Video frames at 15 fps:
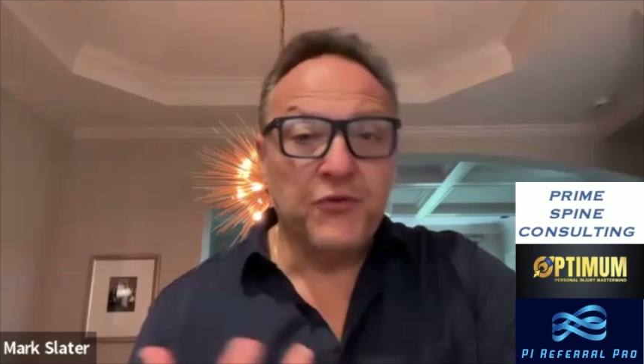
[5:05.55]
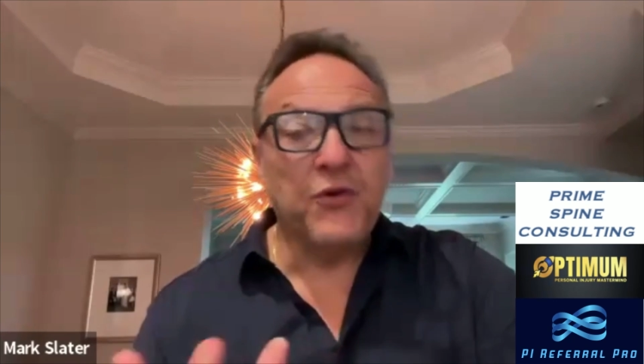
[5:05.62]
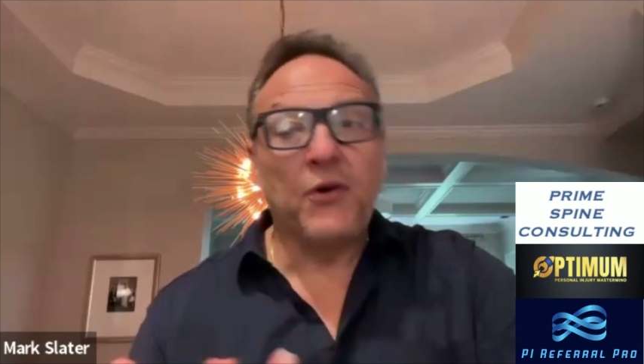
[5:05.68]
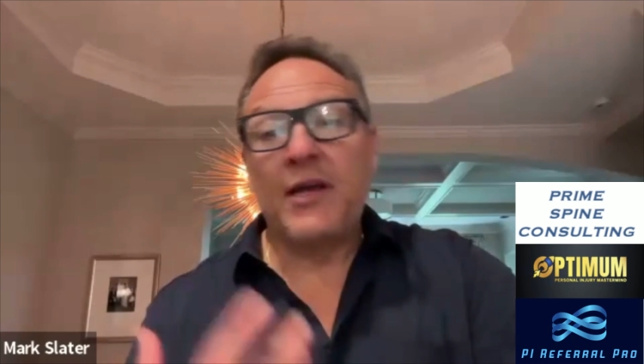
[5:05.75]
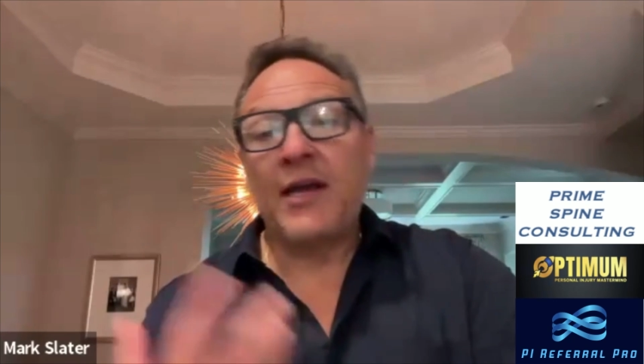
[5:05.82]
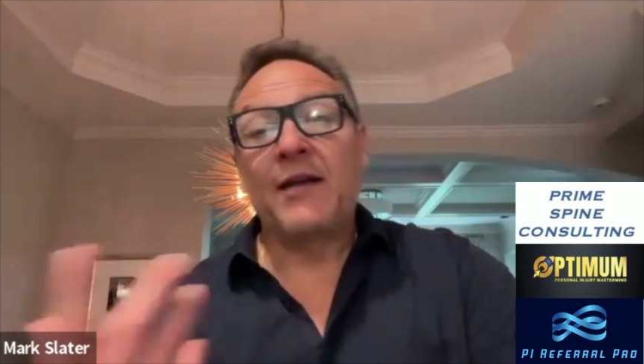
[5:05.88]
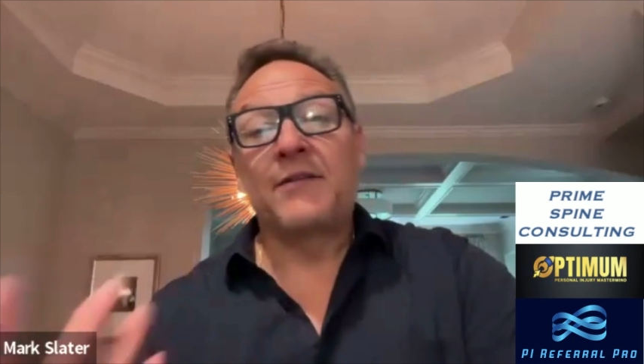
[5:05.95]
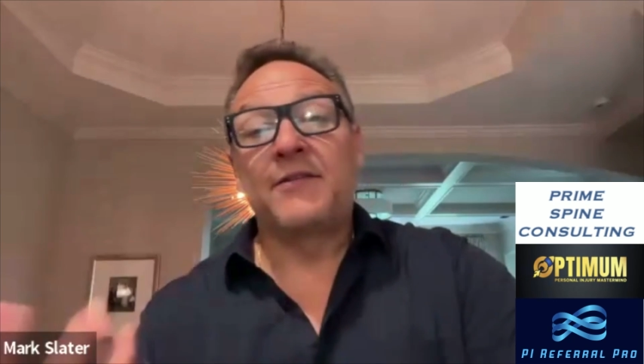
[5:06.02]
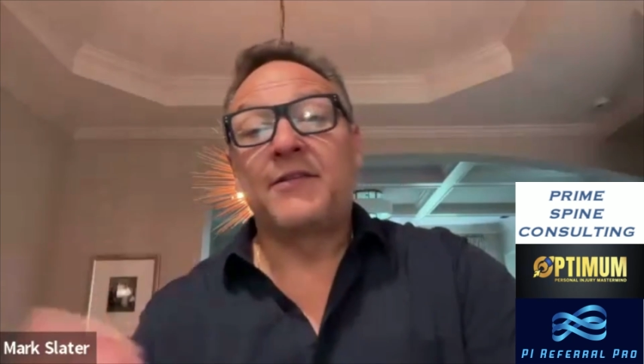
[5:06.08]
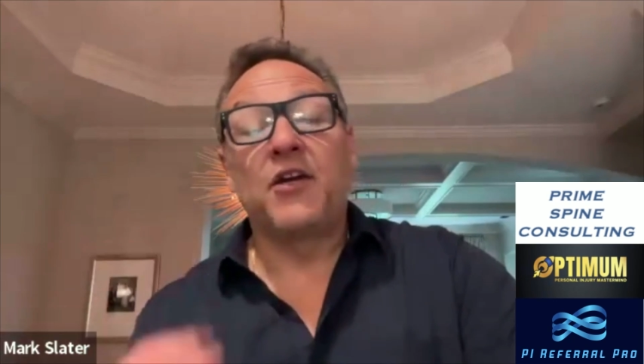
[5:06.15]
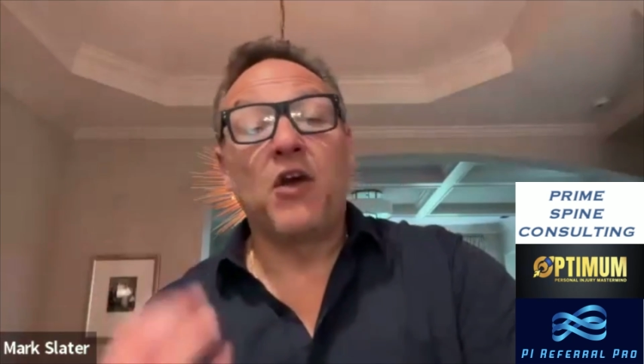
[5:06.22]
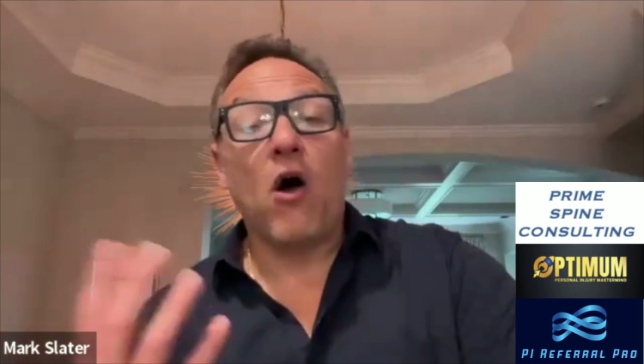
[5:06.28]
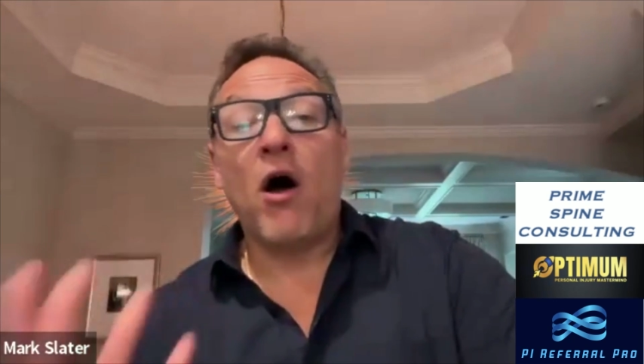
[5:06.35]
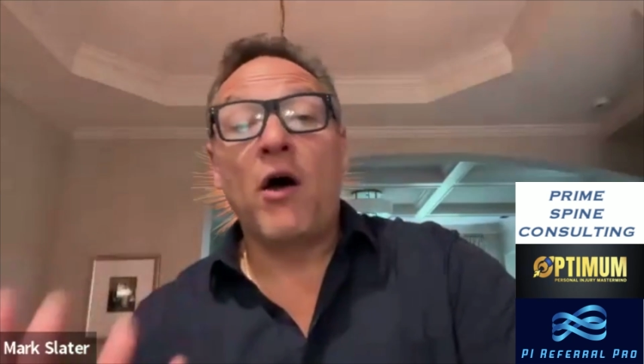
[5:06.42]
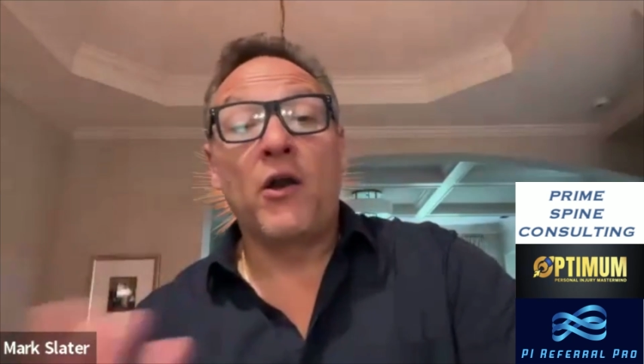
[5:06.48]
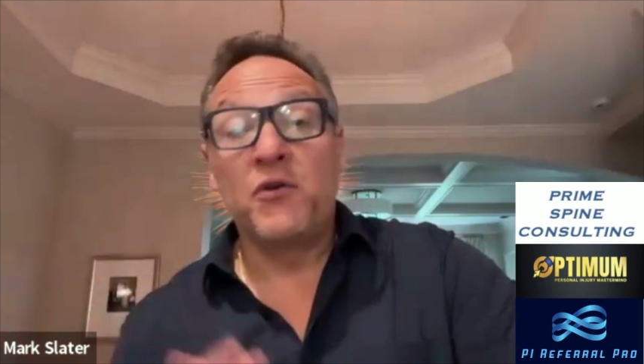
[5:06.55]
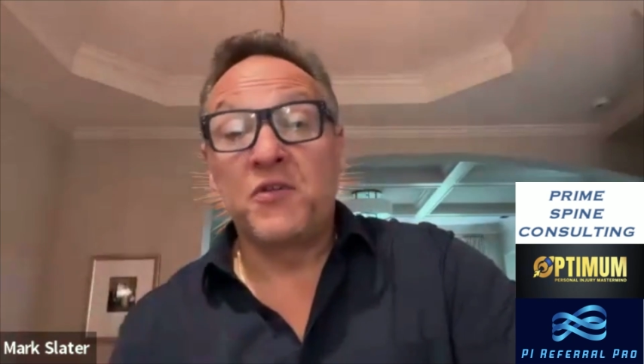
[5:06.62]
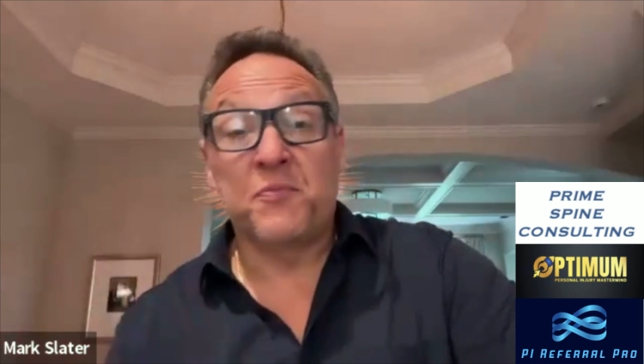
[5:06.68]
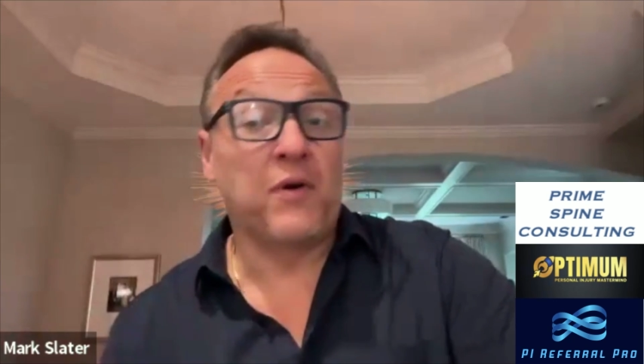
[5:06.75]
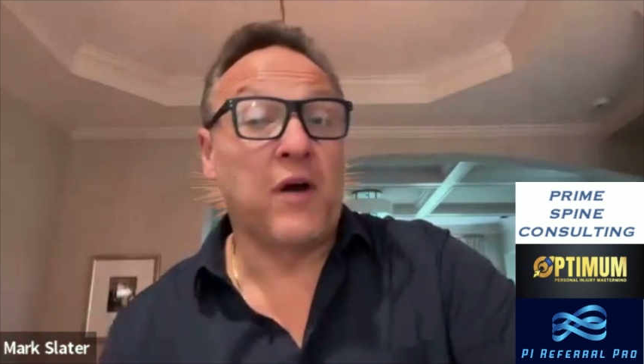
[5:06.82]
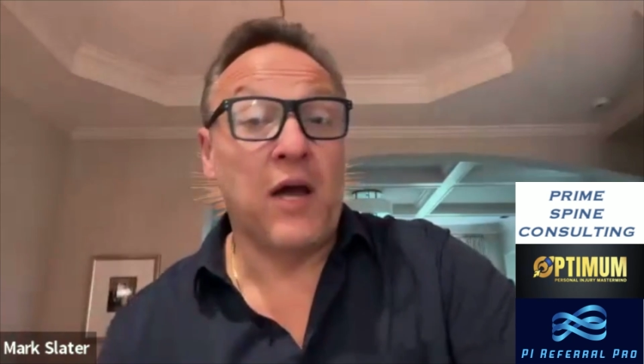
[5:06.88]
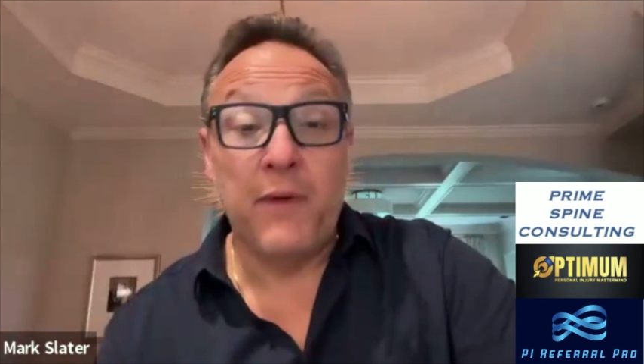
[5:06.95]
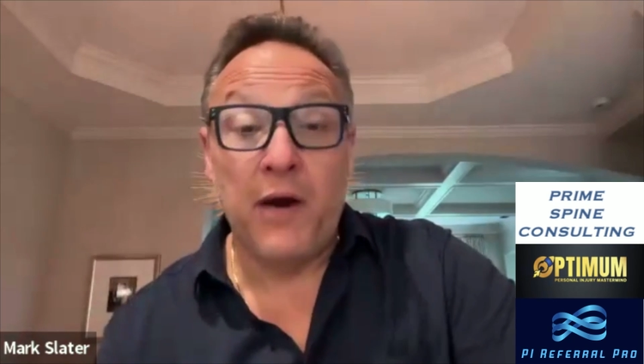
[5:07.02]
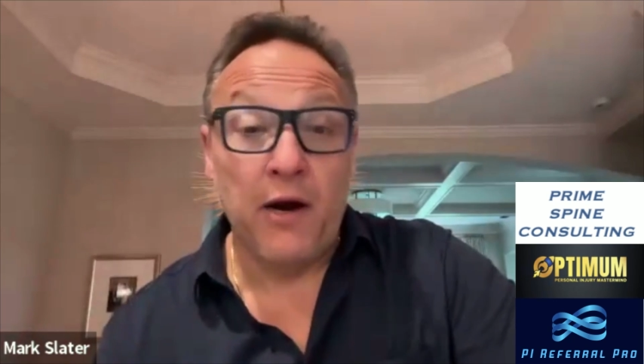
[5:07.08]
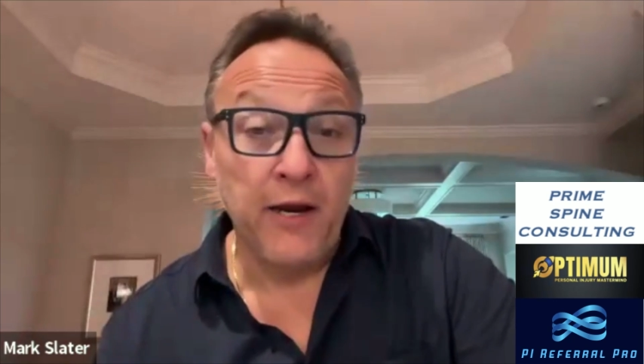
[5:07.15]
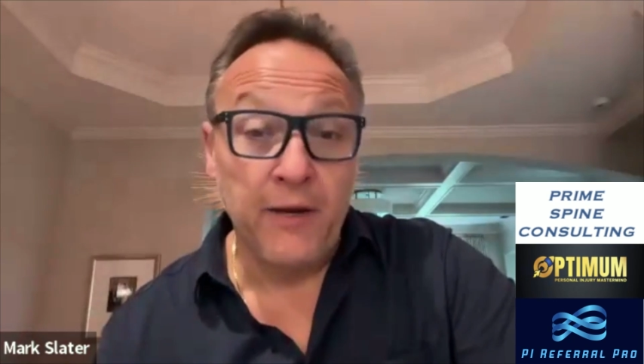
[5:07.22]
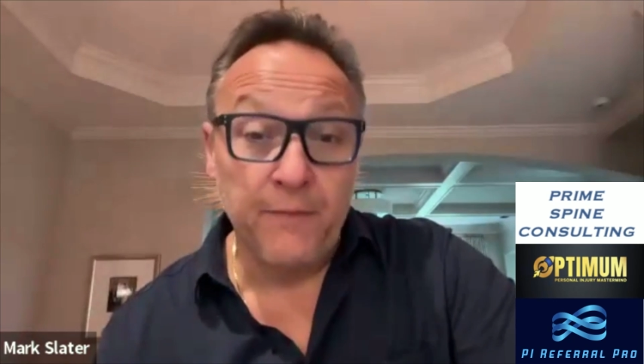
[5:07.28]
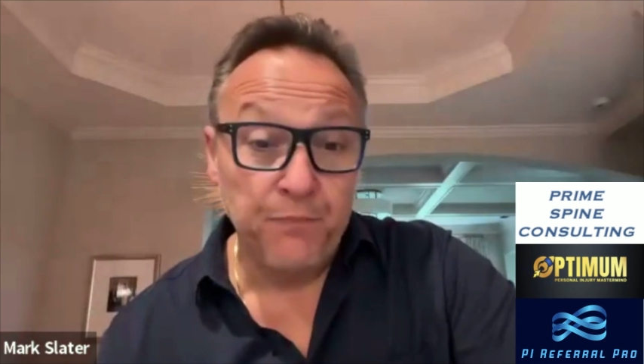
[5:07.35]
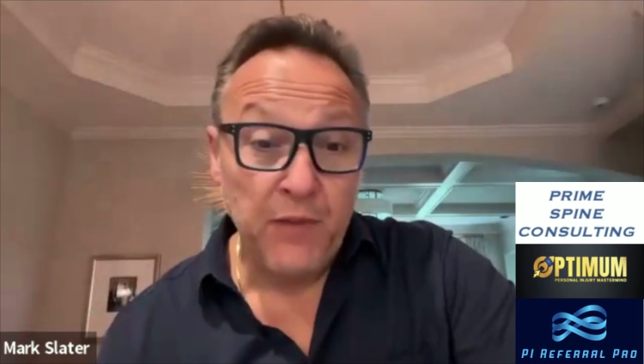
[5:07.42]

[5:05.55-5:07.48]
Attorney, I got to tell you, auto is primary.